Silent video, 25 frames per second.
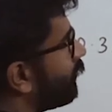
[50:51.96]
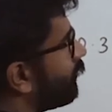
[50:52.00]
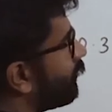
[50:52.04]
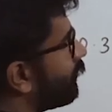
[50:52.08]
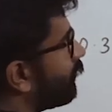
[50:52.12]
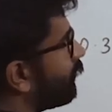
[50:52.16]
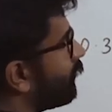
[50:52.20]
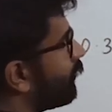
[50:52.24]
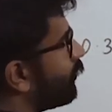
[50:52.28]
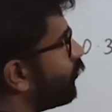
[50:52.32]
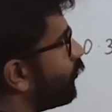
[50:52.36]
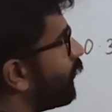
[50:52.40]

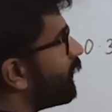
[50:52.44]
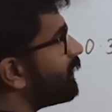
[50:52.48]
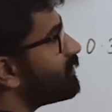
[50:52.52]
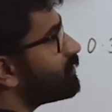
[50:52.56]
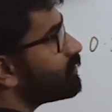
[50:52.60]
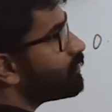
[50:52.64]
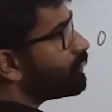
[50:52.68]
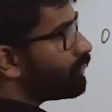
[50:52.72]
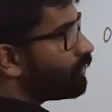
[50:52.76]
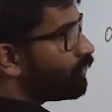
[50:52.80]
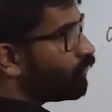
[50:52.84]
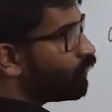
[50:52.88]

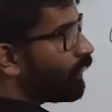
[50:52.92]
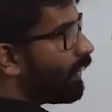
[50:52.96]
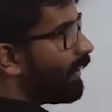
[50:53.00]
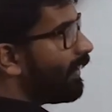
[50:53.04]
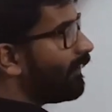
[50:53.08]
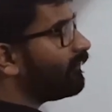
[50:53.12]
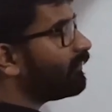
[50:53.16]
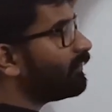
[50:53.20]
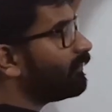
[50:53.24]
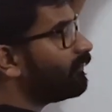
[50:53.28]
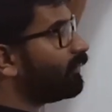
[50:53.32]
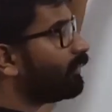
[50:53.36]
QH. You have
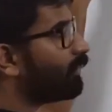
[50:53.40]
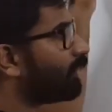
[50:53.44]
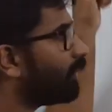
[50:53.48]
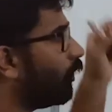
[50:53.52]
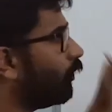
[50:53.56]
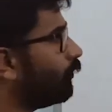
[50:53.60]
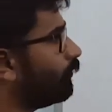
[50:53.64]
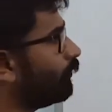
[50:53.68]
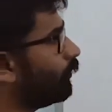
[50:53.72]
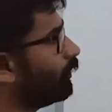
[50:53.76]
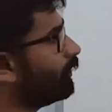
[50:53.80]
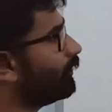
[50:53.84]
the work
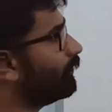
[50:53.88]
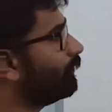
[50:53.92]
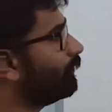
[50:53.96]
output,